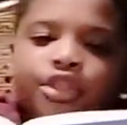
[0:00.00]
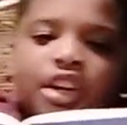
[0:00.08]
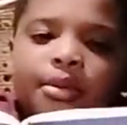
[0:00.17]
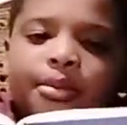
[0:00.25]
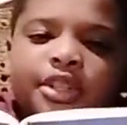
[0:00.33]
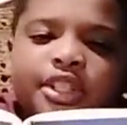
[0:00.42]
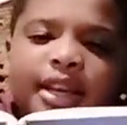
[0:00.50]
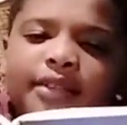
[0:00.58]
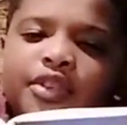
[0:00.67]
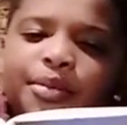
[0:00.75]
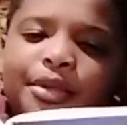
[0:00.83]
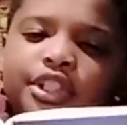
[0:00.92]
Thomas
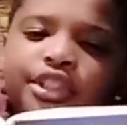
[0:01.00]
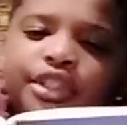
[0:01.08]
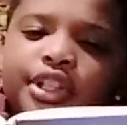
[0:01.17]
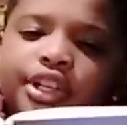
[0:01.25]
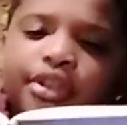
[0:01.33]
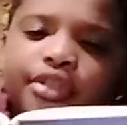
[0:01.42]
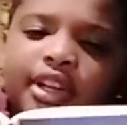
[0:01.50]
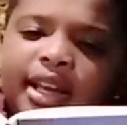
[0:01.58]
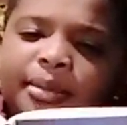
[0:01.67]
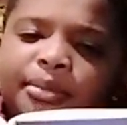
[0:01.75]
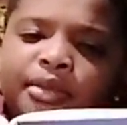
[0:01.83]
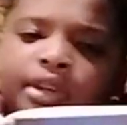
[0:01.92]
ever mentioning your
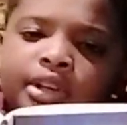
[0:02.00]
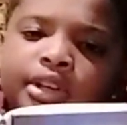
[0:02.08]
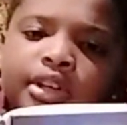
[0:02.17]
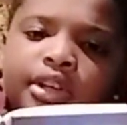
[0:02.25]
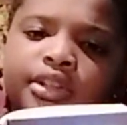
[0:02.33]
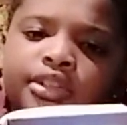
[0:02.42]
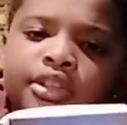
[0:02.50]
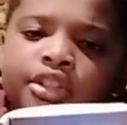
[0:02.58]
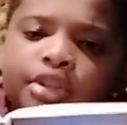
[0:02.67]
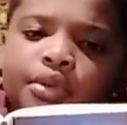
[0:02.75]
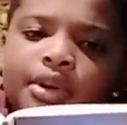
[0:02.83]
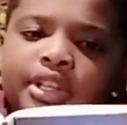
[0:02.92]
name. "Do
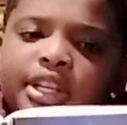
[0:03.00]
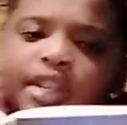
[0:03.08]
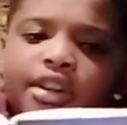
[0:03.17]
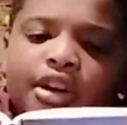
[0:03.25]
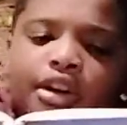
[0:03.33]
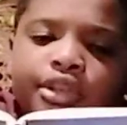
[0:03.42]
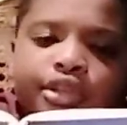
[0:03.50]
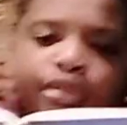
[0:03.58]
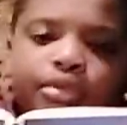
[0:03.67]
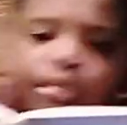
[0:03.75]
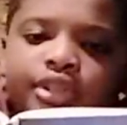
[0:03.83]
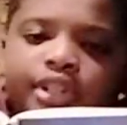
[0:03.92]
you and he go to
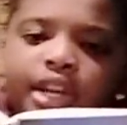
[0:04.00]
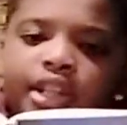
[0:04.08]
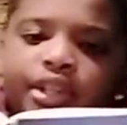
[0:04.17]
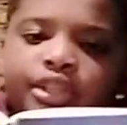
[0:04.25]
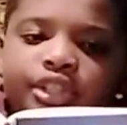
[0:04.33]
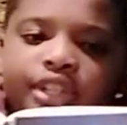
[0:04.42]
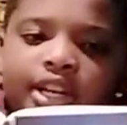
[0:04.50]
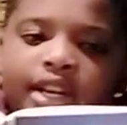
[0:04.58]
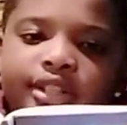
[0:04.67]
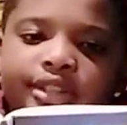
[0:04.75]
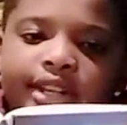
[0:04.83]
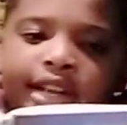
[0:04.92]
school together?" she
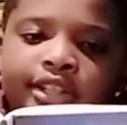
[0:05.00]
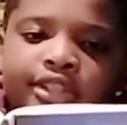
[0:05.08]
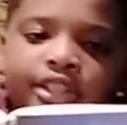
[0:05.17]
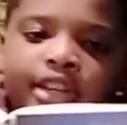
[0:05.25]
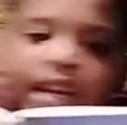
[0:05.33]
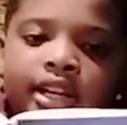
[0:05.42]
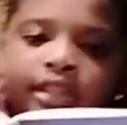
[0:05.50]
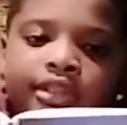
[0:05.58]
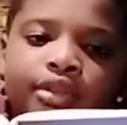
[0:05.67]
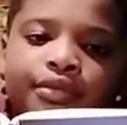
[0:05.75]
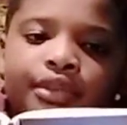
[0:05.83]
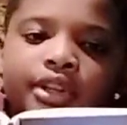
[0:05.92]
asked as she
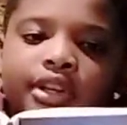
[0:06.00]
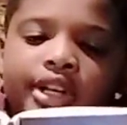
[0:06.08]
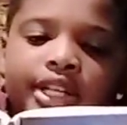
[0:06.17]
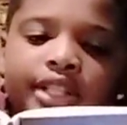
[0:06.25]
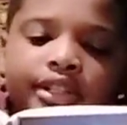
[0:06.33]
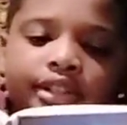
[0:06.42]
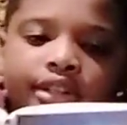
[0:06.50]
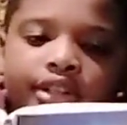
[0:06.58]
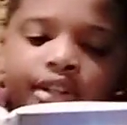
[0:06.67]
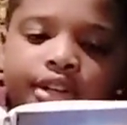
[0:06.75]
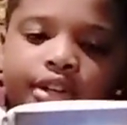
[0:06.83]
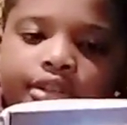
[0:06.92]
handed over the glass.
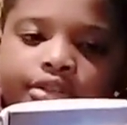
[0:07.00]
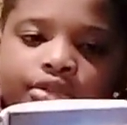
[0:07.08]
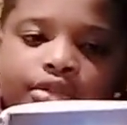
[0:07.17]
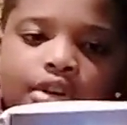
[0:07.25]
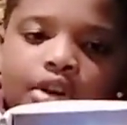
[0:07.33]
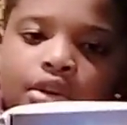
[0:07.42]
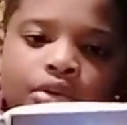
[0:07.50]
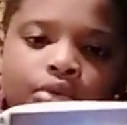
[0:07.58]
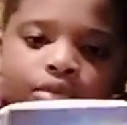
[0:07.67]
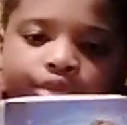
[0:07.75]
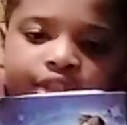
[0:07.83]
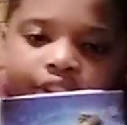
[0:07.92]

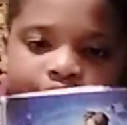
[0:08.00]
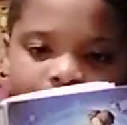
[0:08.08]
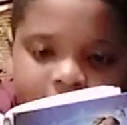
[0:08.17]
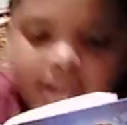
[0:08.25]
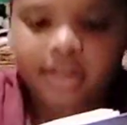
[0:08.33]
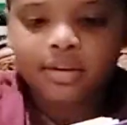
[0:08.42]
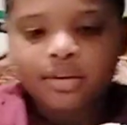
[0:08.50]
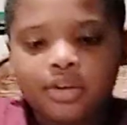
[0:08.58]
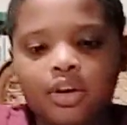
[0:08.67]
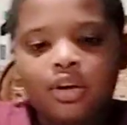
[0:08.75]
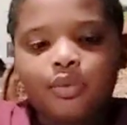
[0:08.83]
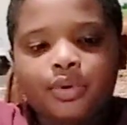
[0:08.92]
"No," said Jack.
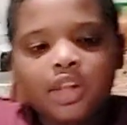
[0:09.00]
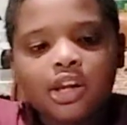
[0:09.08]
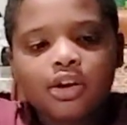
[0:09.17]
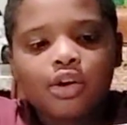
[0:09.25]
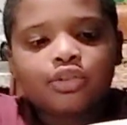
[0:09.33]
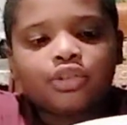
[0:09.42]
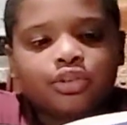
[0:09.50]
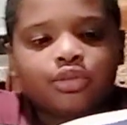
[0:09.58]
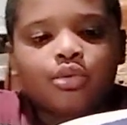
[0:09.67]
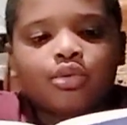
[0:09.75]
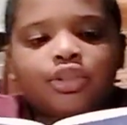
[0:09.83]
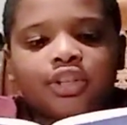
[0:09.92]
"We don't go to
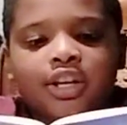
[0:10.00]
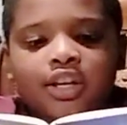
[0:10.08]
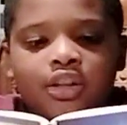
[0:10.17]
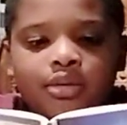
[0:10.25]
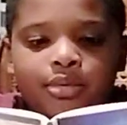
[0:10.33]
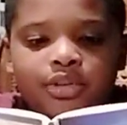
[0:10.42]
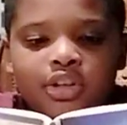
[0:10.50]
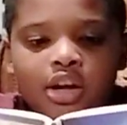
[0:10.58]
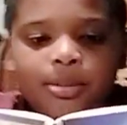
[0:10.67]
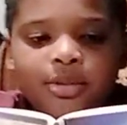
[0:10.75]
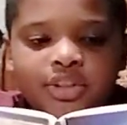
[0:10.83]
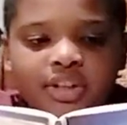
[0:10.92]
school together, but
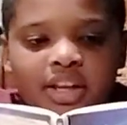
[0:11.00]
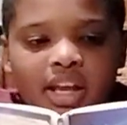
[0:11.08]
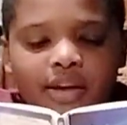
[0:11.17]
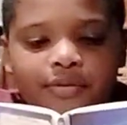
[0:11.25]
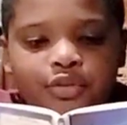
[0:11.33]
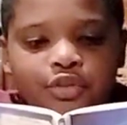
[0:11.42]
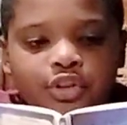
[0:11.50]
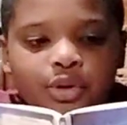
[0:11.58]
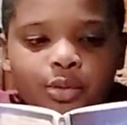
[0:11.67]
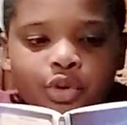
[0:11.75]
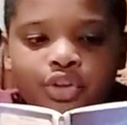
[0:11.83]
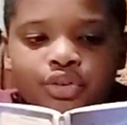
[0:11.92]
Thomas and I have a
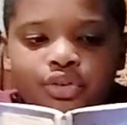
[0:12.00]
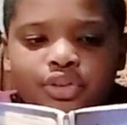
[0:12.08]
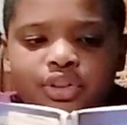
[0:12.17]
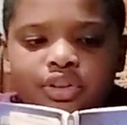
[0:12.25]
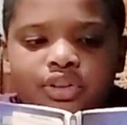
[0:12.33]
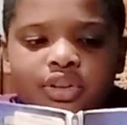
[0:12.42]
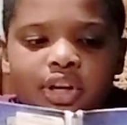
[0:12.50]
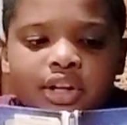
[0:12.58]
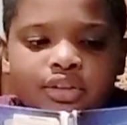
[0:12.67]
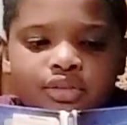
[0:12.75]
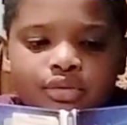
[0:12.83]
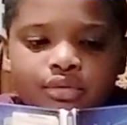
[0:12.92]
similar interest in
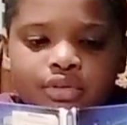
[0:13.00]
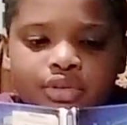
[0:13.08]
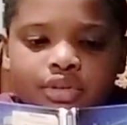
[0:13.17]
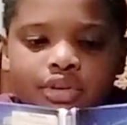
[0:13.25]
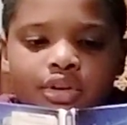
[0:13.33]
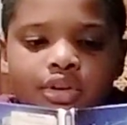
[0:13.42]
dinosaurs."